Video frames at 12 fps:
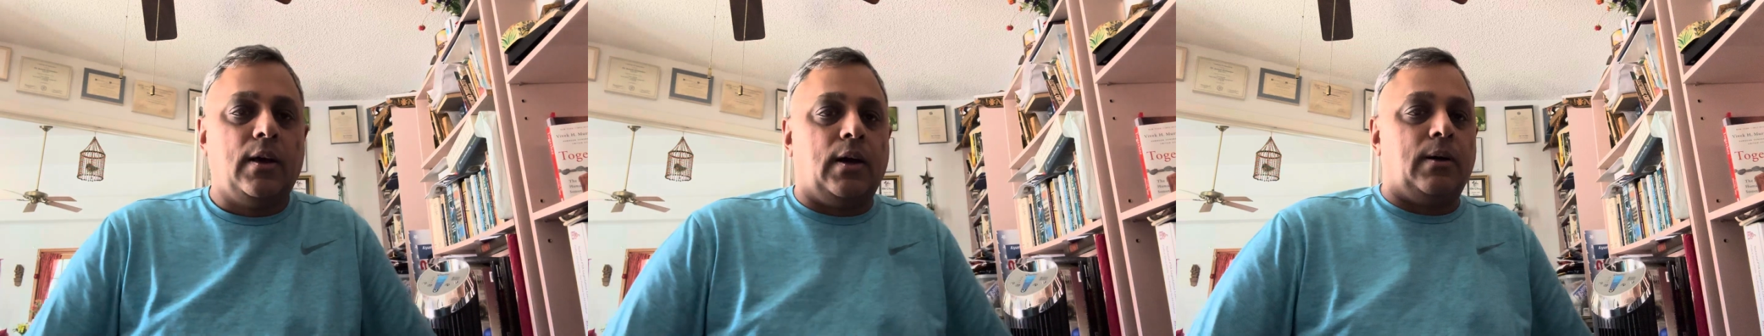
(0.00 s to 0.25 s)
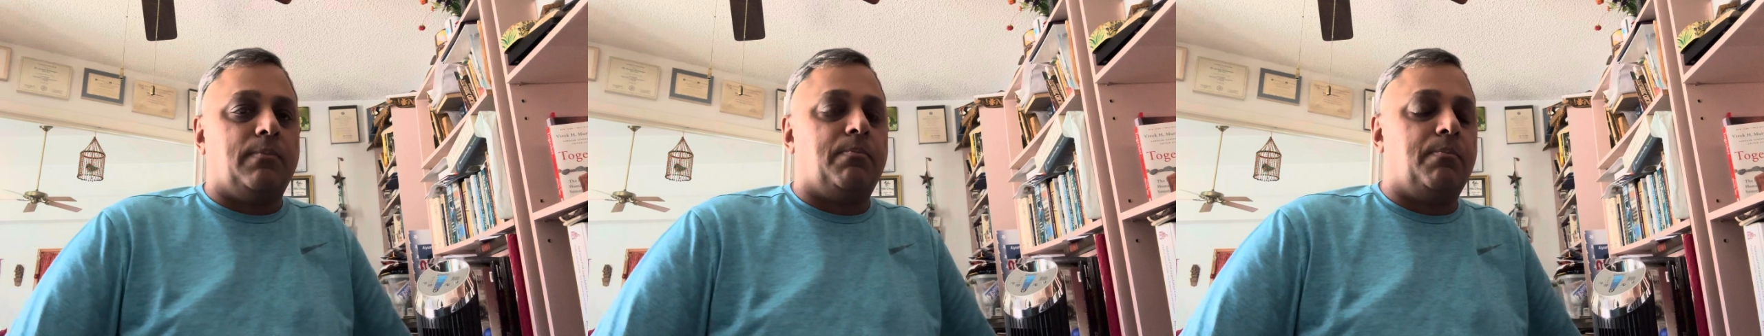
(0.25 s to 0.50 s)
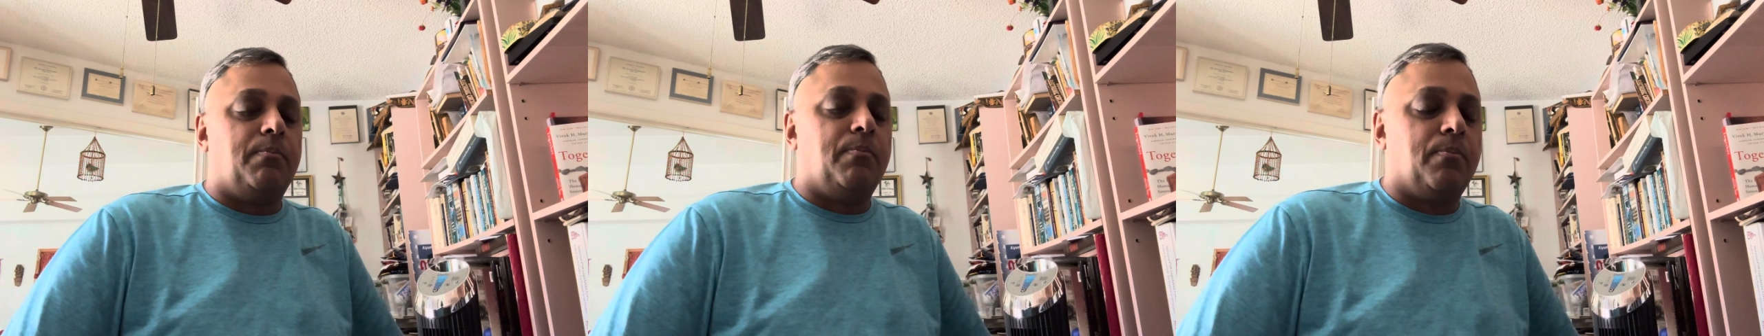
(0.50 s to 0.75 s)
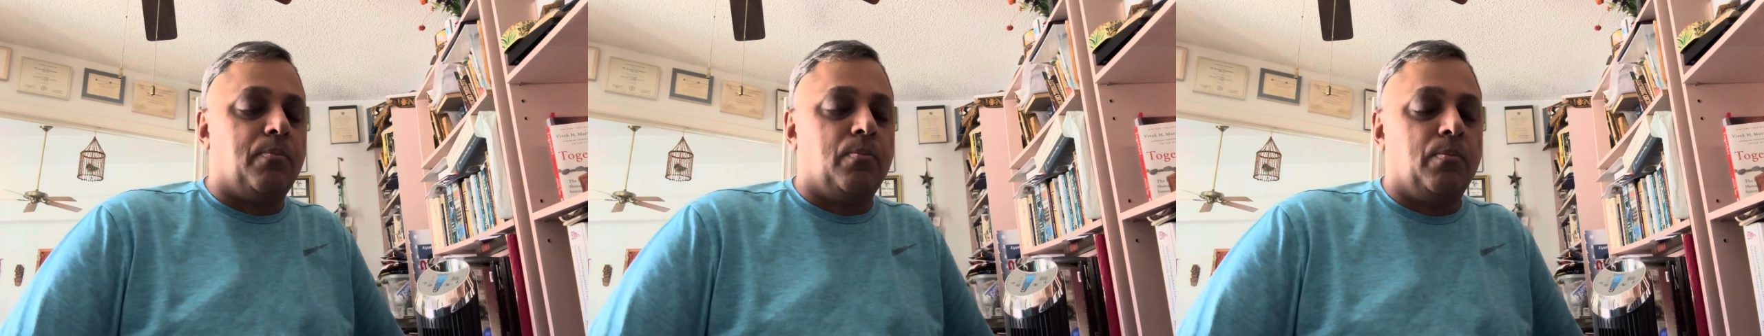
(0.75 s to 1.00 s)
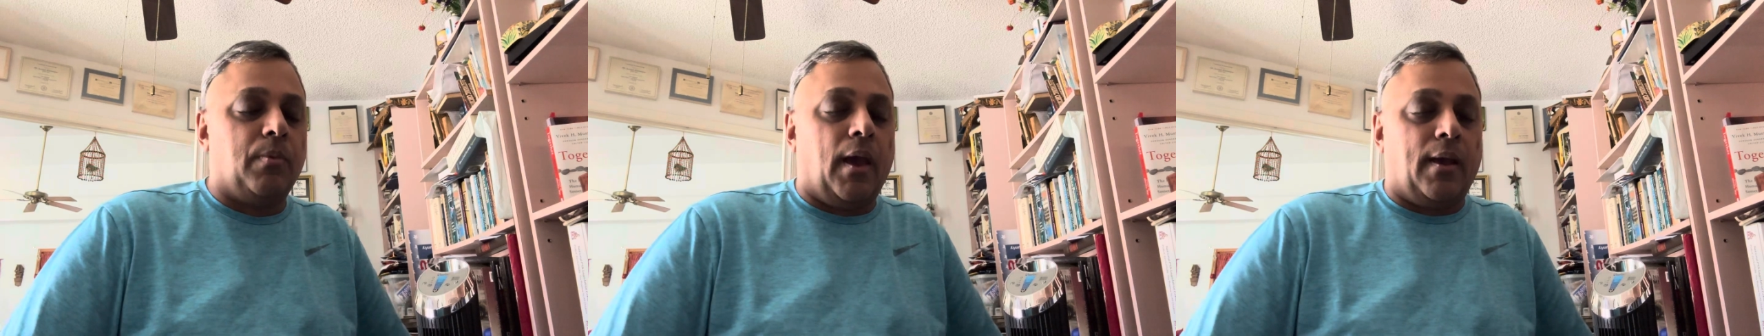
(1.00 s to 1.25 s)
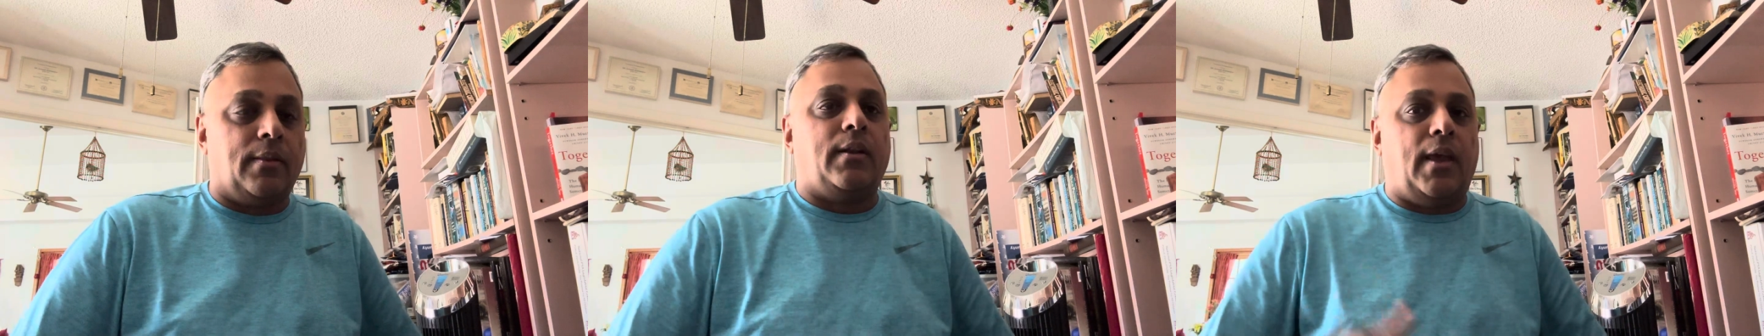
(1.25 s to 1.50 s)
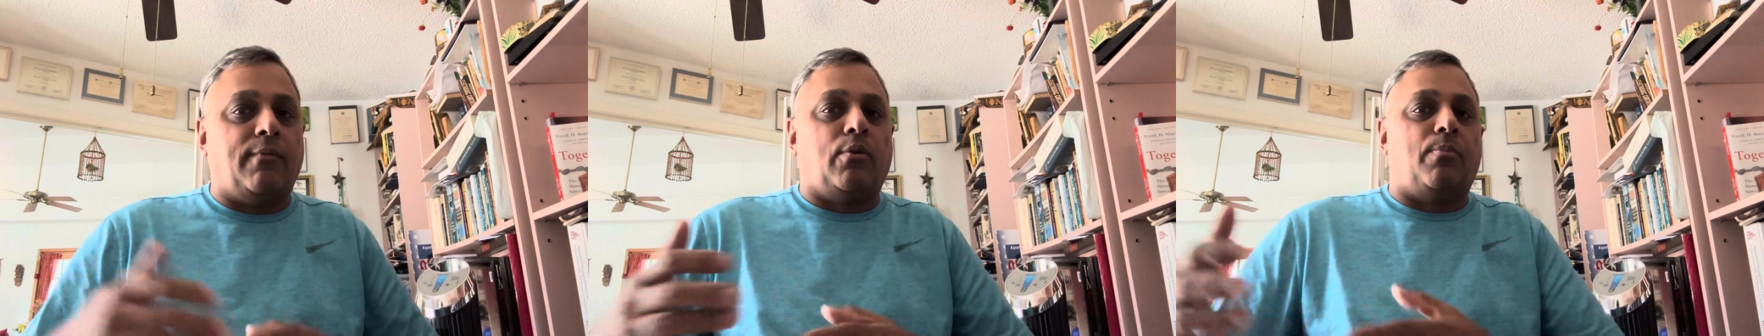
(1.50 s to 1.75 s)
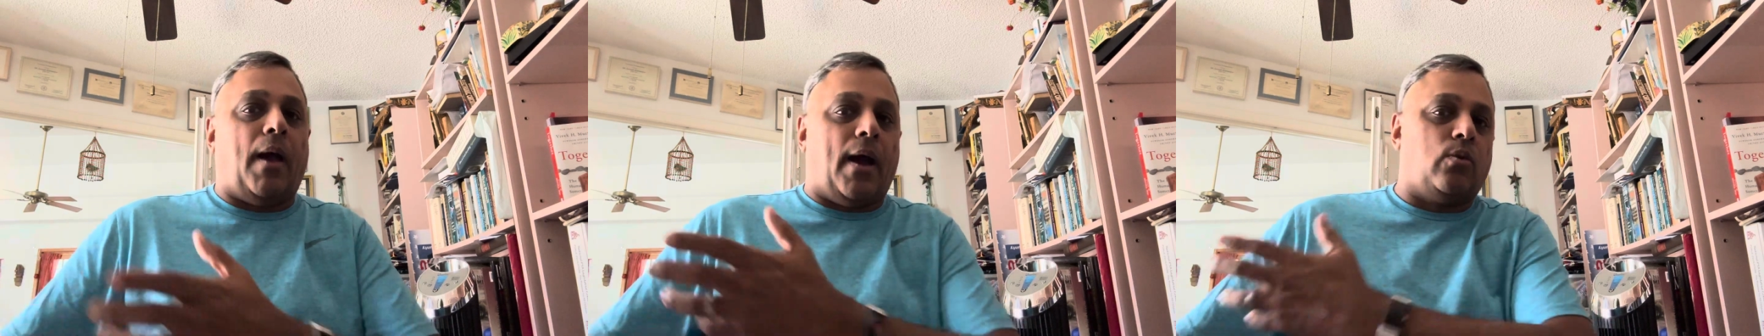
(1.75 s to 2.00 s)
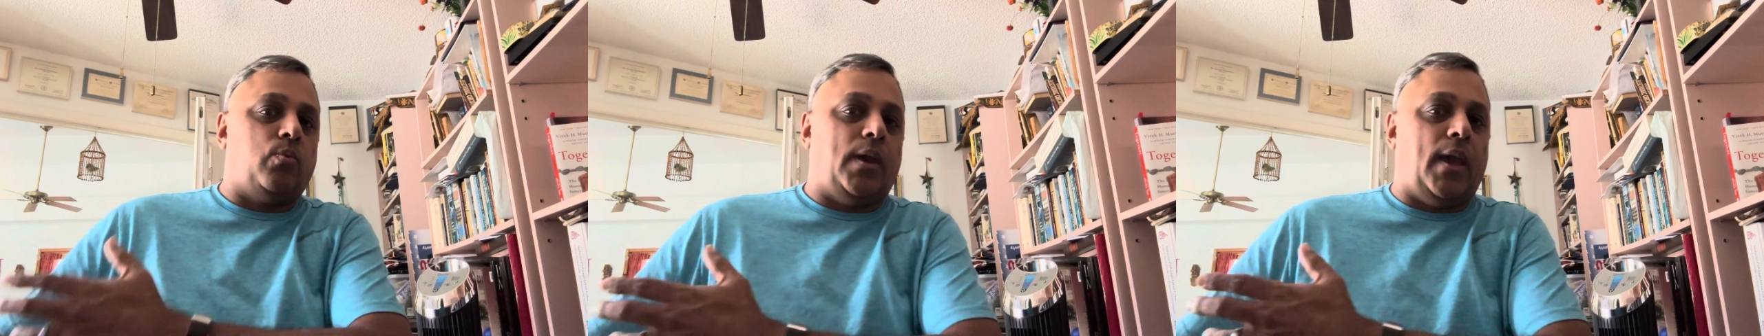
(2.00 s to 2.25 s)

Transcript: and the naval battle we